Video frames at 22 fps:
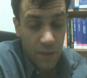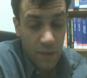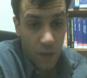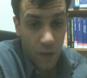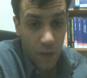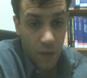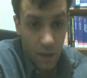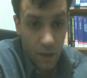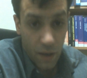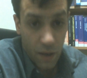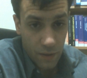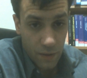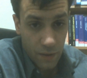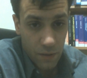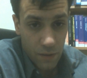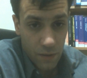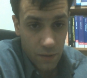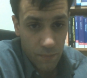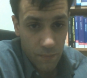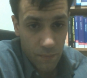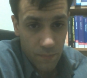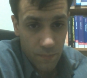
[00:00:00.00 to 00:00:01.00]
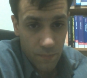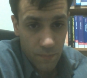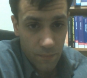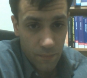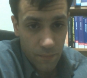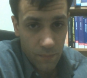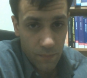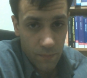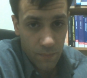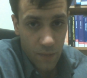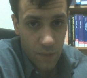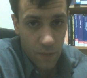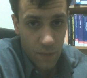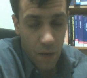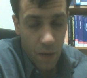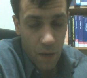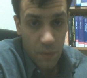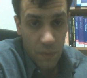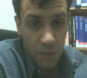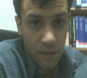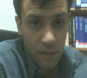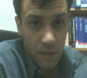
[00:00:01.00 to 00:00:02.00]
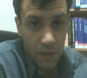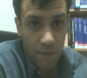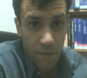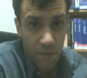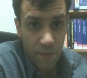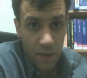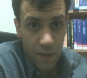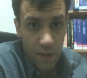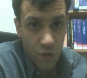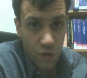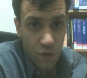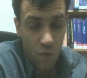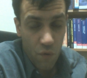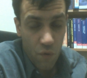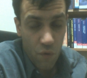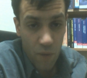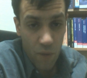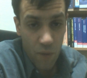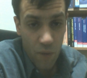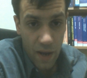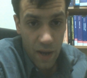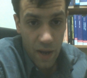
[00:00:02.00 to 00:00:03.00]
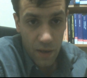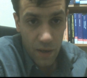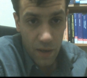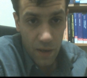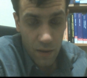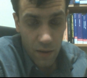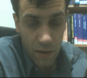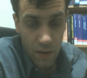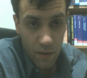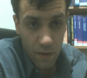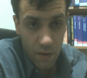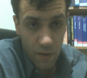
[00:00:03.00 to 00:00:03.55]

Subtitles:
its contents. When something is not read,